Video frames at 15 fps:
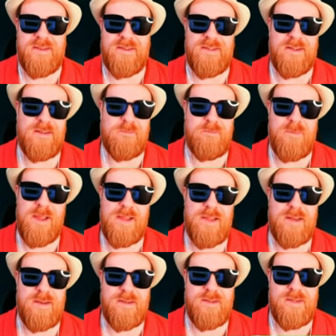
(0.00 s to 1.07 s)
didn't make
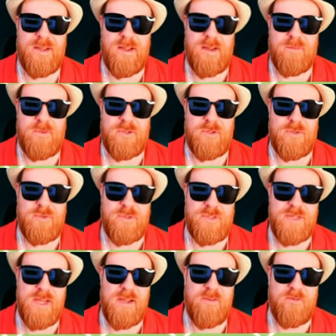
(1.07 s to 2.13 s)
it in time to
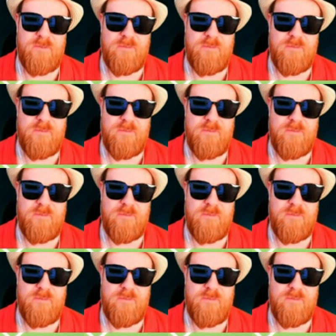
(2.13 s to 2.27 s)
save